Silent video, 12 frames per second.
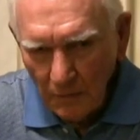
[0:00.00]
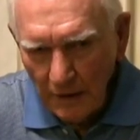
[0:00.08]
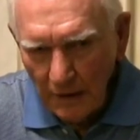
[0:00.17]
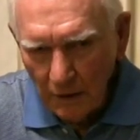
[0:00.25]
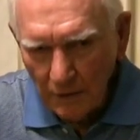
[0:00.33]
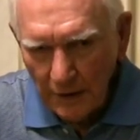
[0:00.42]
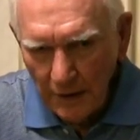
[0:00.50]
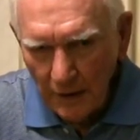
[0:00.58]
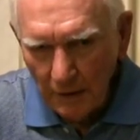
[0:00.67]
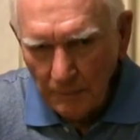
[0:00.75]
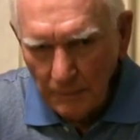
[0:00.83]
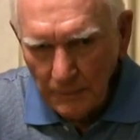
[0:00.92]
we loaded
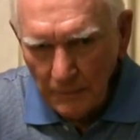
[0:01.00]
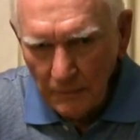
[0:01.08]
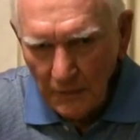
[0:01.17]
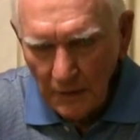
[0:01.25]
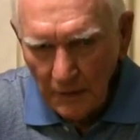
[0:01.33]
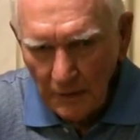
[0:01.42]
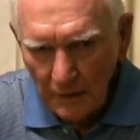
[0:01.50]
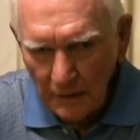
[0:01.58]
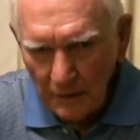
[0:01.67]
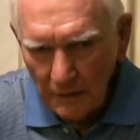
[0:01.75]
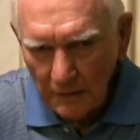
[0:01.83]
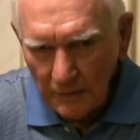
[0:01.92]
up
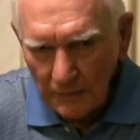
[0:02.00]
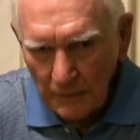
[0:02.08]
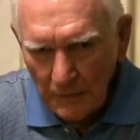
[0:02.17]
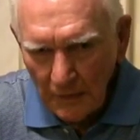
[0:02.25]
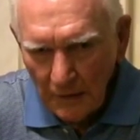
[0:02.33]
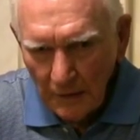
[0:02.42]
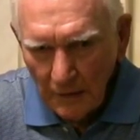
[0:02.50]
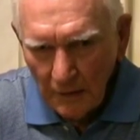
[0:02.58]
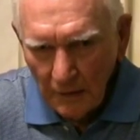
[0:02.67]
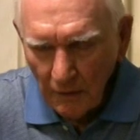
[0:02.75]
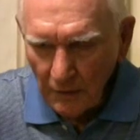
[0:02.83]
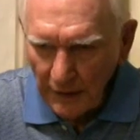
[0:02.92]
uh,
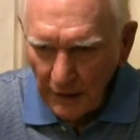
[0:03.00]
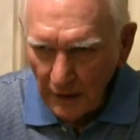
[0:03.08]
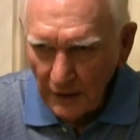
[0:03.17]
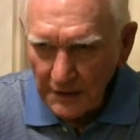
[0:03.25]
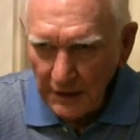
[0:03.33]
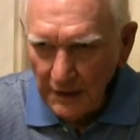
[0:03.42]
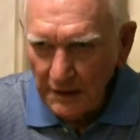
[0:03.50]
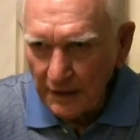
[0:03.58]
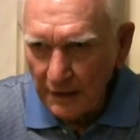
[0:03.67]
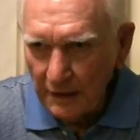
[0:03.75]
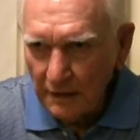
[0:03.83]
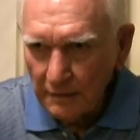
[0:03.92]
on the LSTs
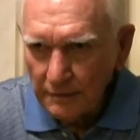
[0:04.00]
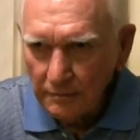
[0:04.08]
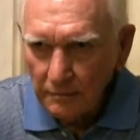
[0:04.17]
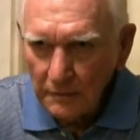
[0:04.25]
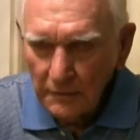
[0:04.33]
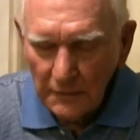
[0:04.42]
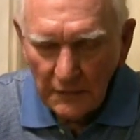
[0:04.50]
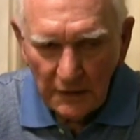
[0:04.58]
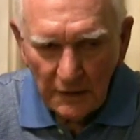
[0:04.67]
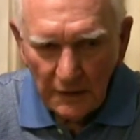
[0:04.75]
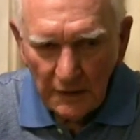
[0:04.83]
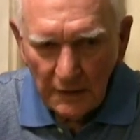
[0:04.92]
again,
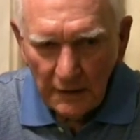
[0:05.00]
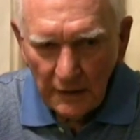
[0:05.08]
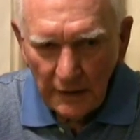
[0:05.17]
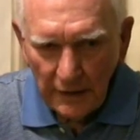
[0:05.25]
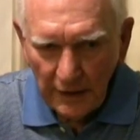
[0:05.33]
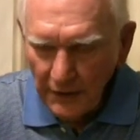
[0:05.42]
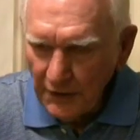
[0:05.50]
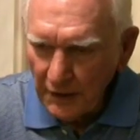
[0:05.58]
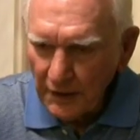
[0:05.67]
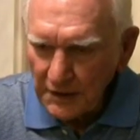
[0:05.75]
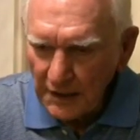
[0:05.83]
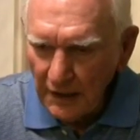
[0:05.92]
and they
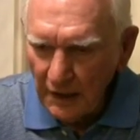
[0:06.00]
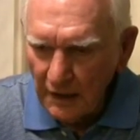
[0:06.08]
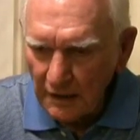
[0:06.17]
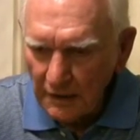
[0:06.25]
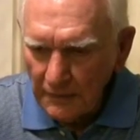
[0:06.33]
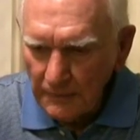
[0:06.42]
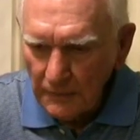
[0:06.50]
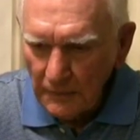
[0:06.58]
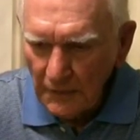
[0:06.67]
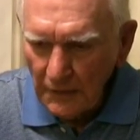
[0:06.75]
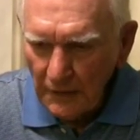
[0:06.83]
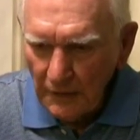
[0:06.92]
took us out
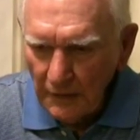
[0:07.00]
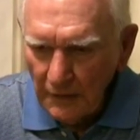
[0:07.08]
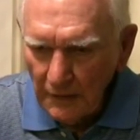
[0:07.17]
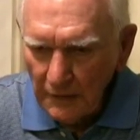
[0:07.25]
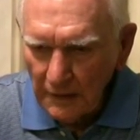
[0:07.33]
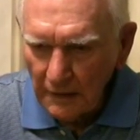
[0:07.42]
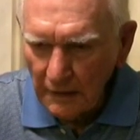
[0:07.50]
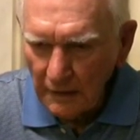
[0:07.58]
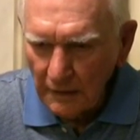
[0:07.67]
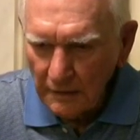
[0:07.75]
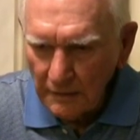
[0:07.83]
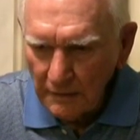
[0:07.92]

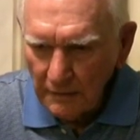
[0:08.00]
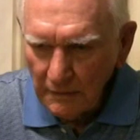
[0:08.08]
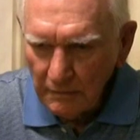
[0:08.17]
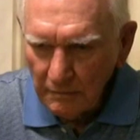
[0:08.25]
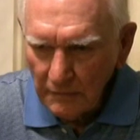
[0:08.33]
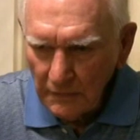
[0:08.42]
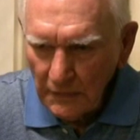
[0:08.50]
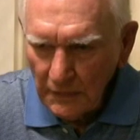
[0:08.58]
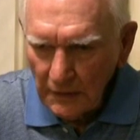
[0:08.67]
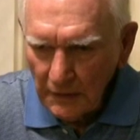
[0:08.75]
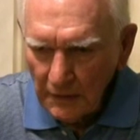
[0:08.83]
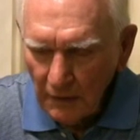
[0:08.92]
uh,
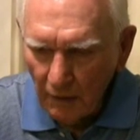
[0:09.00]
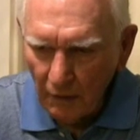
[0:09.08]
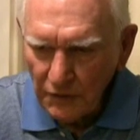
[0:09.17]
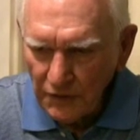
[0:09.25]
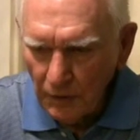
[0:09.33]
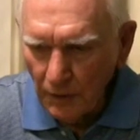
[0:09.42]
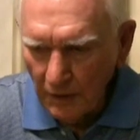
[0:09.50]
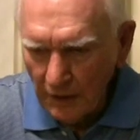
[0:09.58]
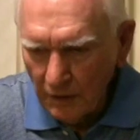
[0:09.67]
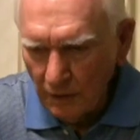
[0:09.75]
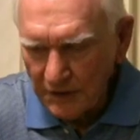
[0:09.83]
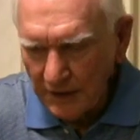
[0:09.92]
offshore, and of
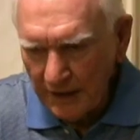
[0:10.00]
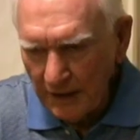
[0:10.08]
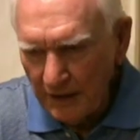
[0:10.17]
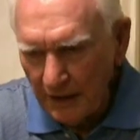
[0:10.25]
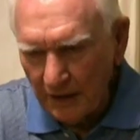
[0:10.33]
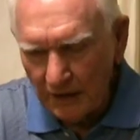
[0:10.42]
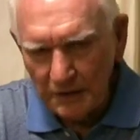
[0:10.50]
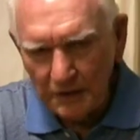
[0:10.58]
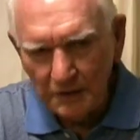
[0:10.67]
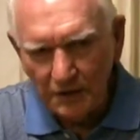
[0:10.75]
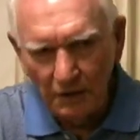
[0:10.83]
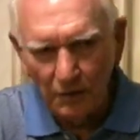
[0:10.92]
course they did that
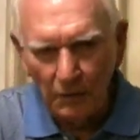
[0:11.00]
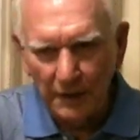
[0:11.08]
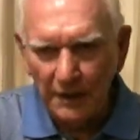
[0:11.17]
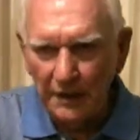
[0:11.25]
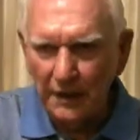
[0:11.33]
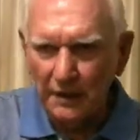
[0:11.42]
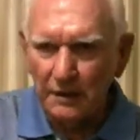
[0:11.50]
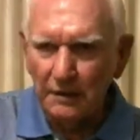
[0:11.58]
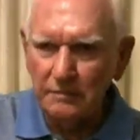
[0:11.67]
so that we could get